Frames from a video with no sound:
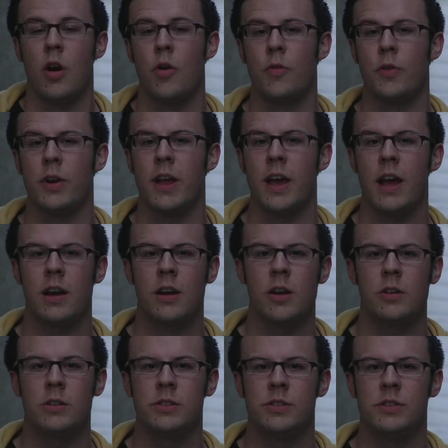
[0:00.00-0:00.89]
Over at Hack
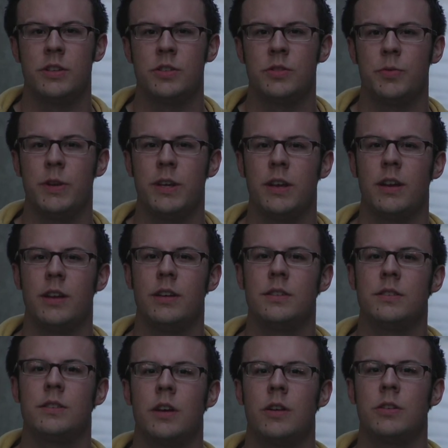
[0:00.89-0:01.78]
College this week, it
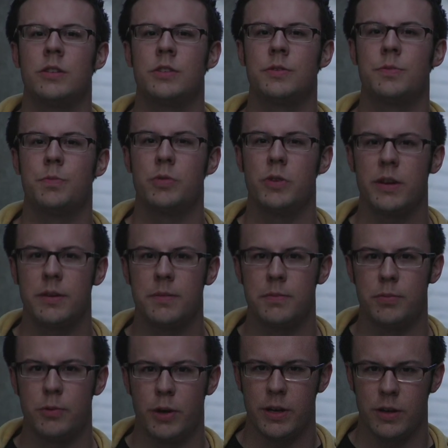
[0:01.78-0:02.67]
is our spring
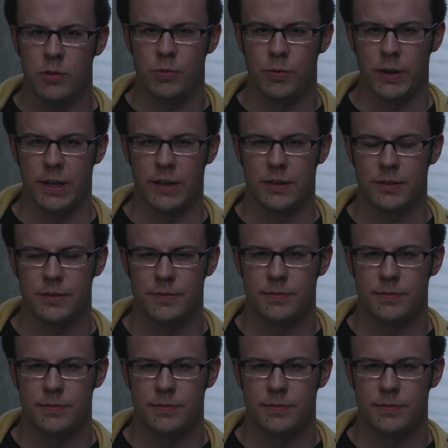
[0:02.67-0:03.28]
break week.